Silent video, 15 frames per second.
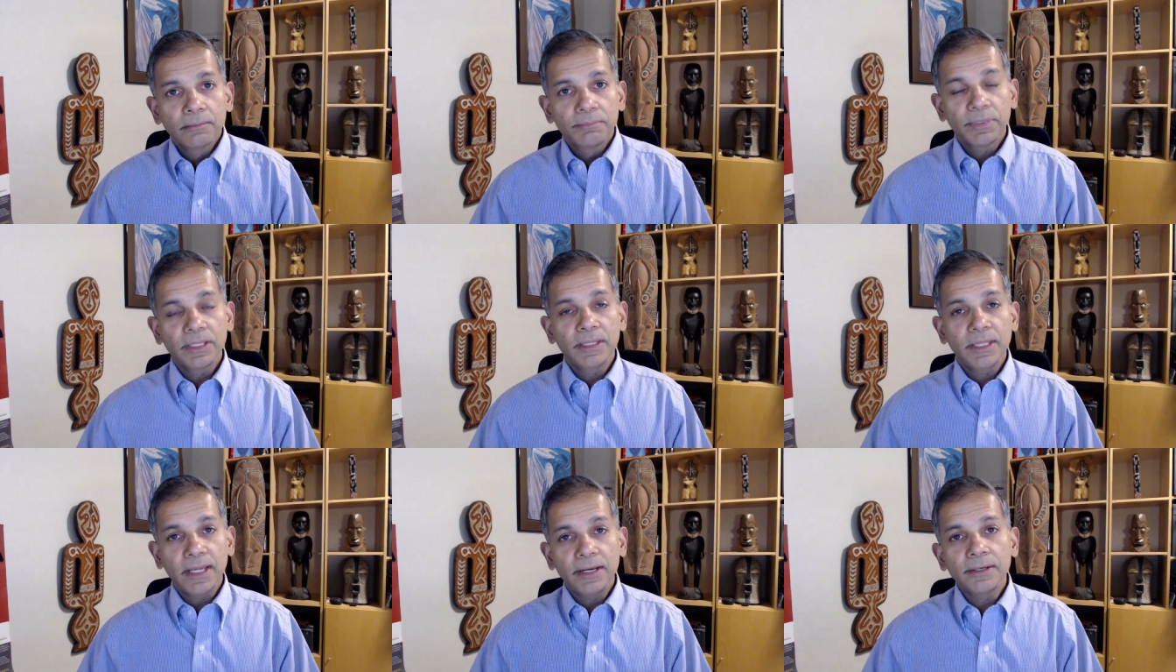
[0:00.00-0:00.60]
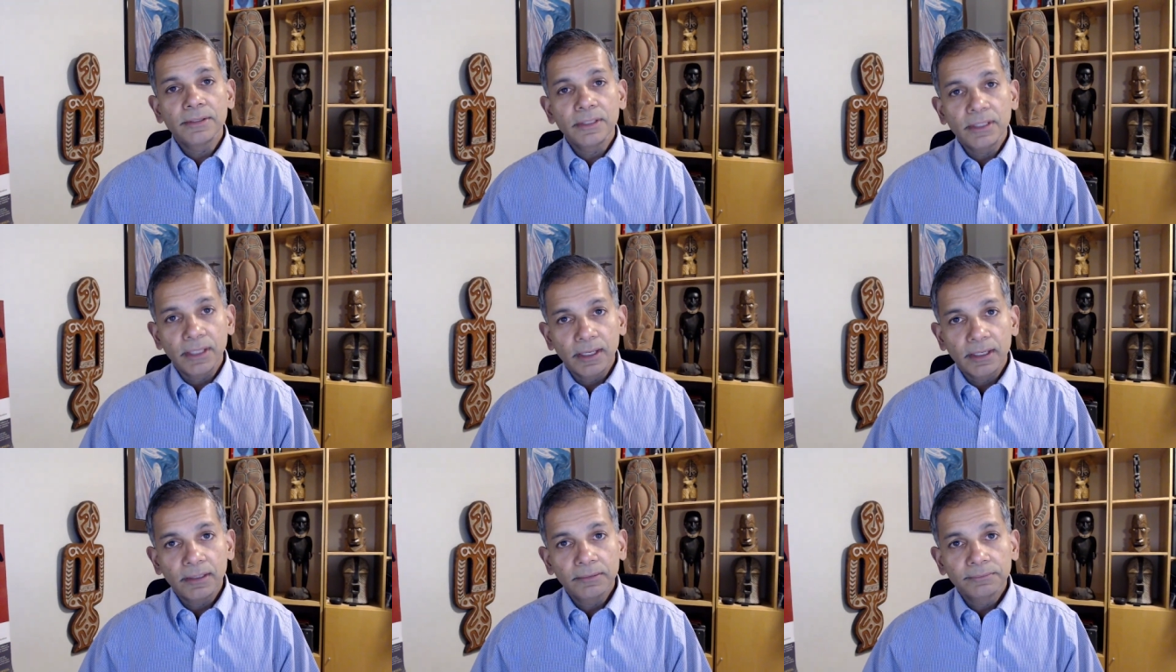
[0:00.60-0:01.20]
But at the end of the
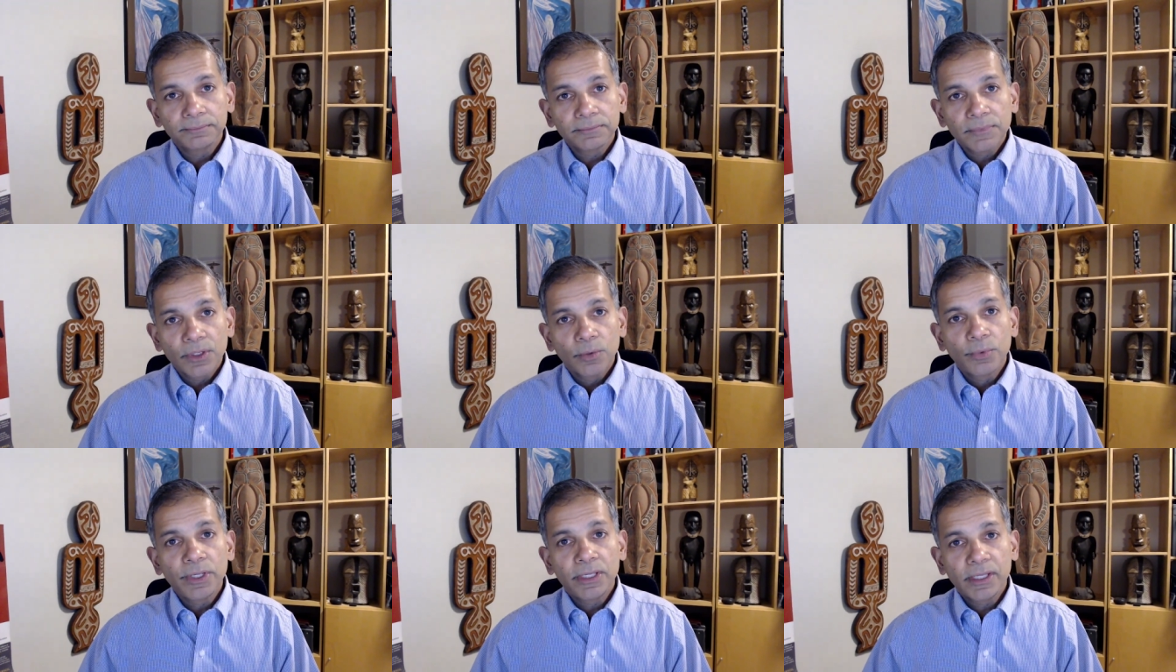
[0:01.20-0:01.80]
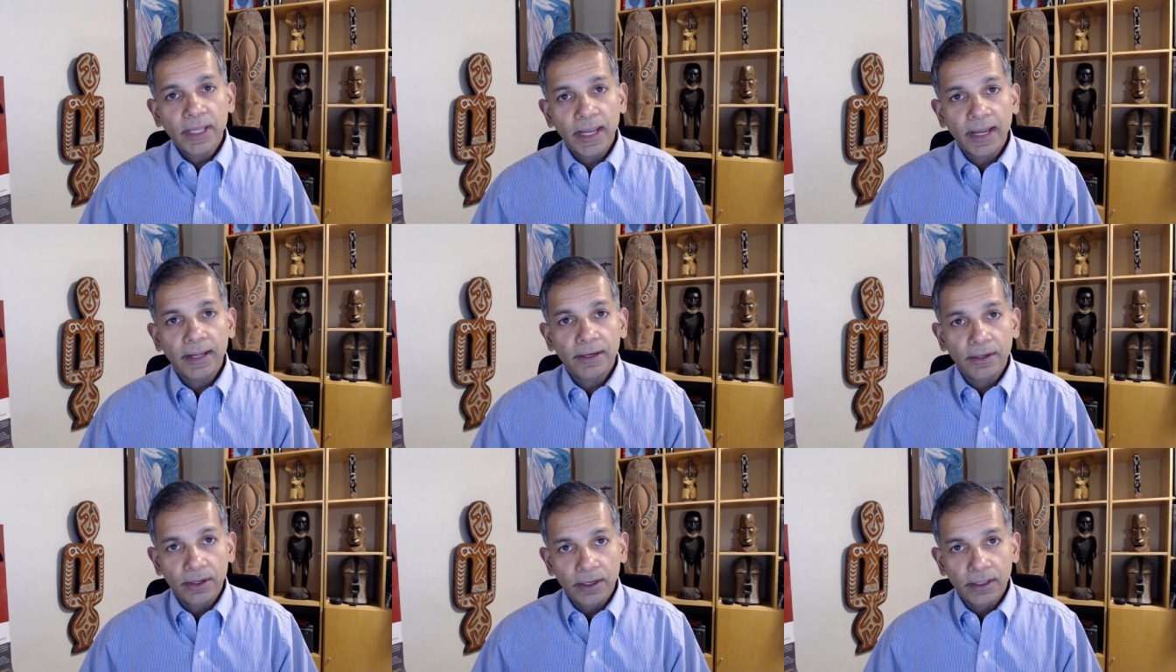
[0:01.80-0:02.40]
day, we
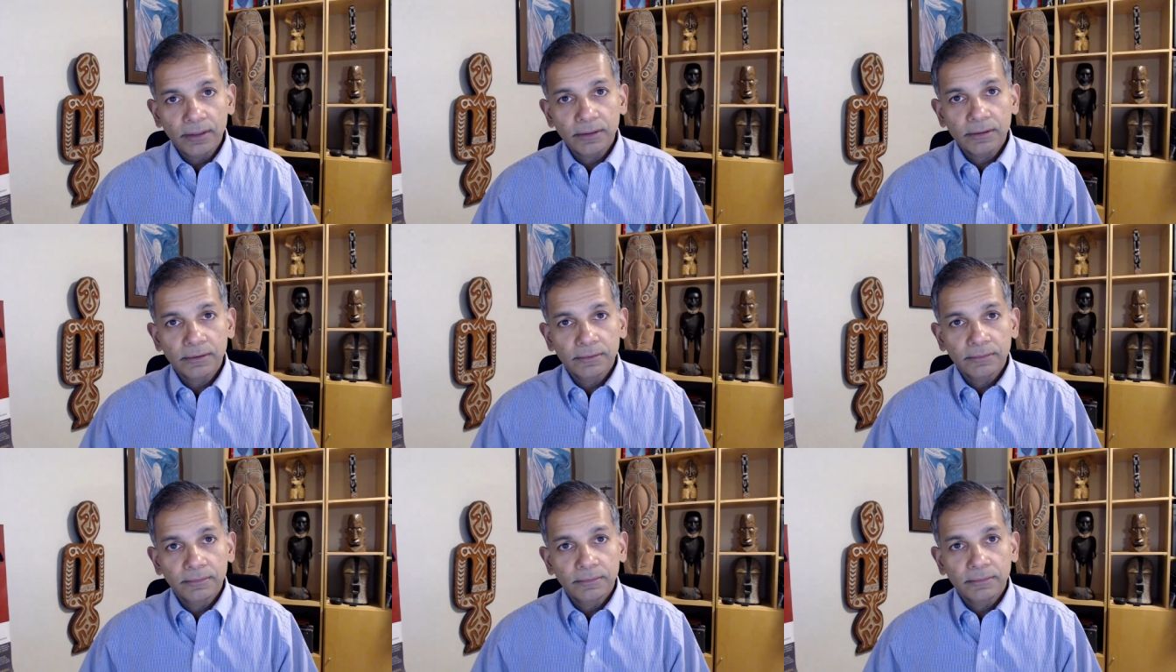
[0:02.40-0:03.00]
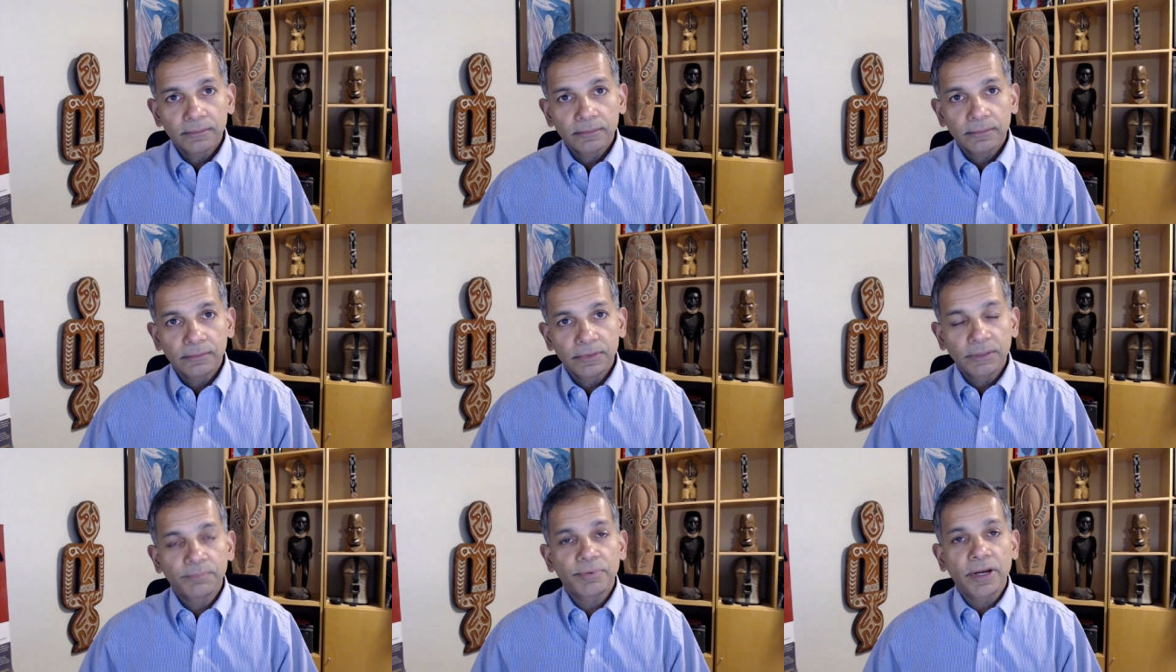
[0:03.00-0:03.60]
cannot
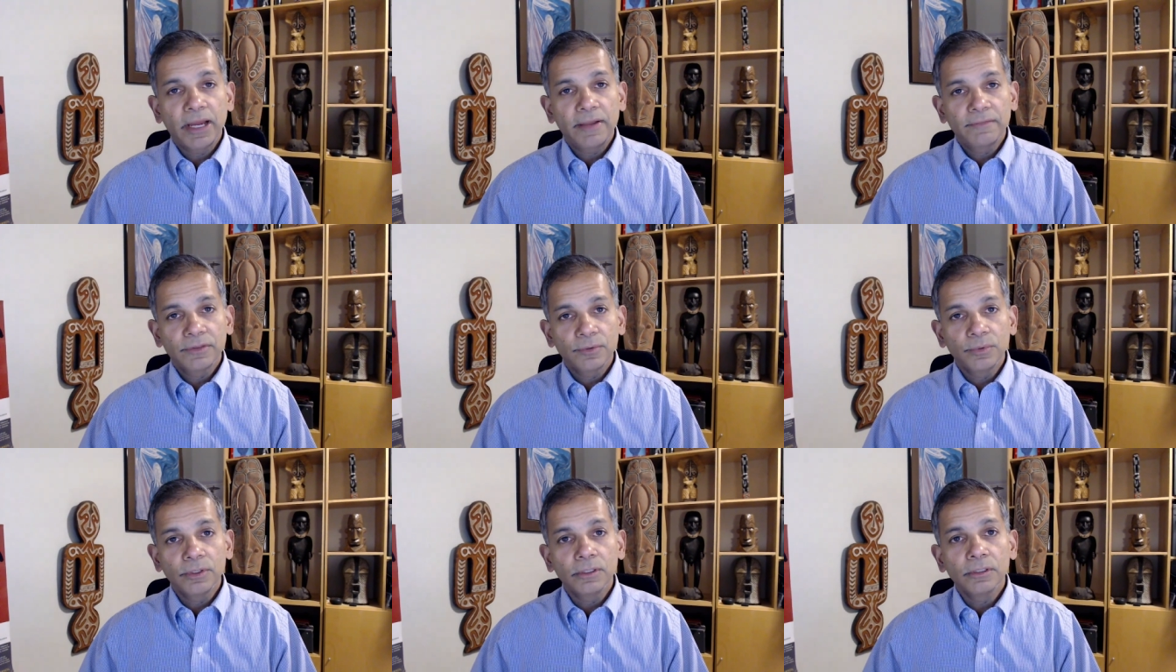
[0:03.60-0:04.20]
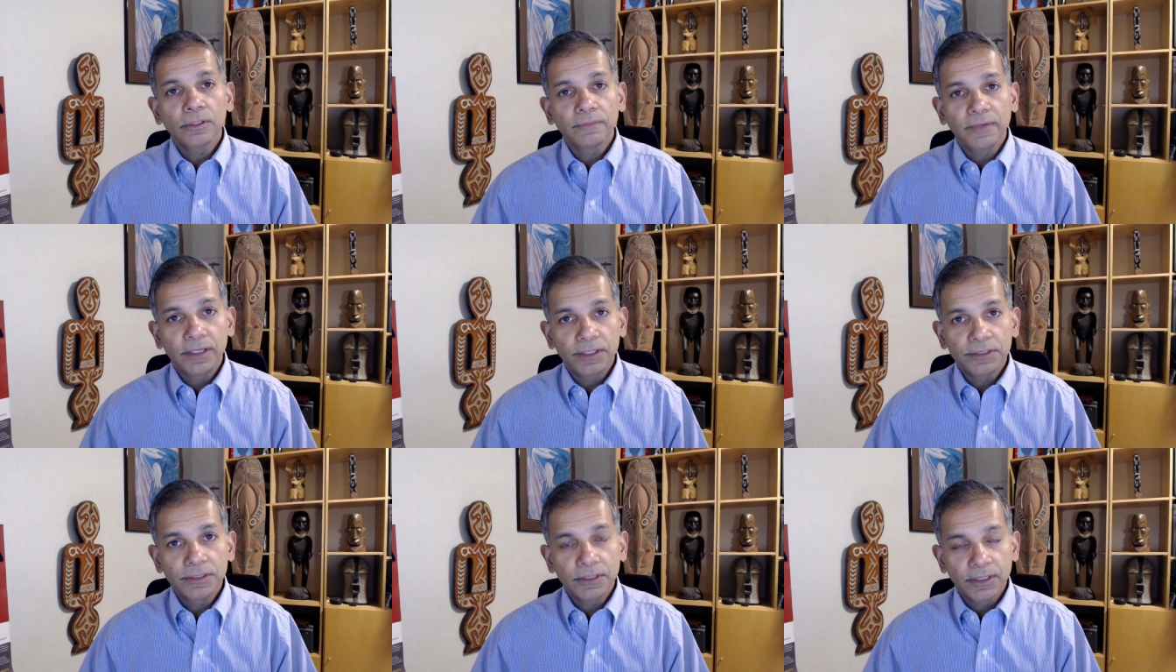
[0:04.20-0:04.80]
deprive the world of
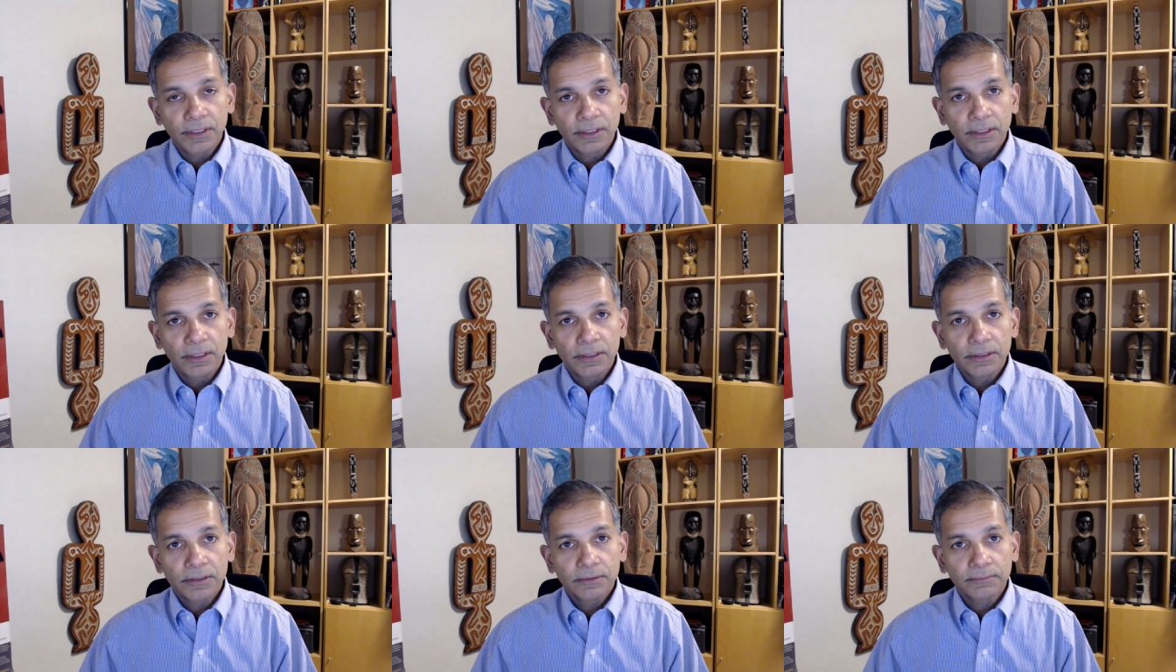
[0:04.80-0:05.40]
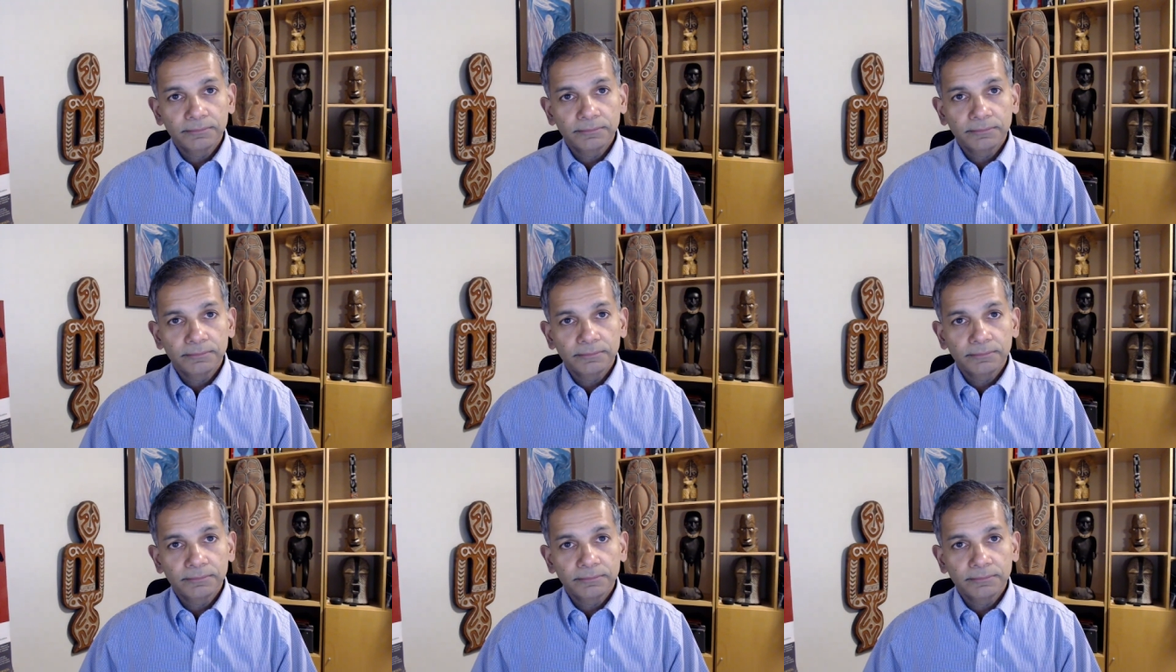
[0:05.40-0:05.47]
energy that it needs.